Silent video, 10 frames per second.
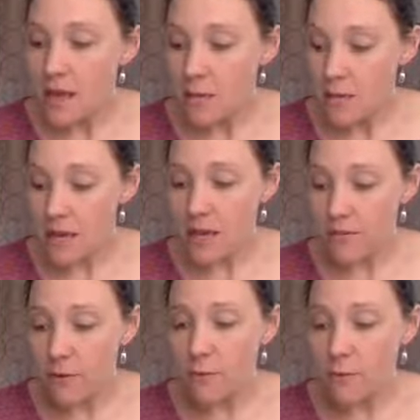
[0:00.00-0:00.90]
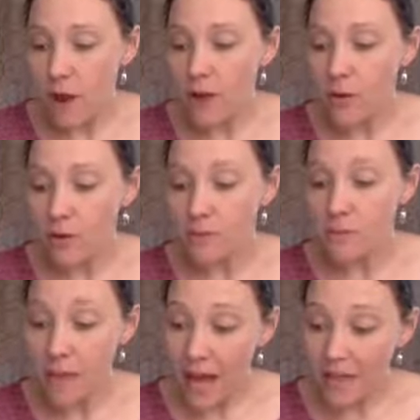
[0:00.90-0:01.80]
many of whom brought oils
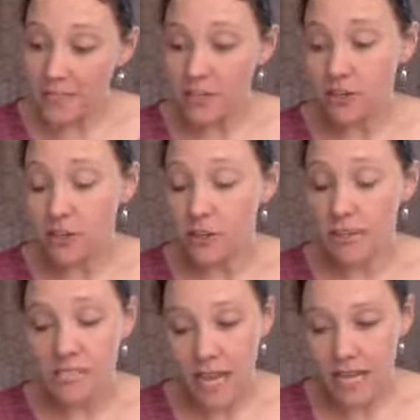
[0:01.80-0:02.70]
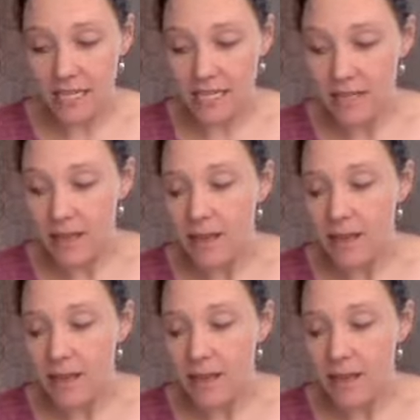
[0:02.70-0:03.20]
back during the Crusades.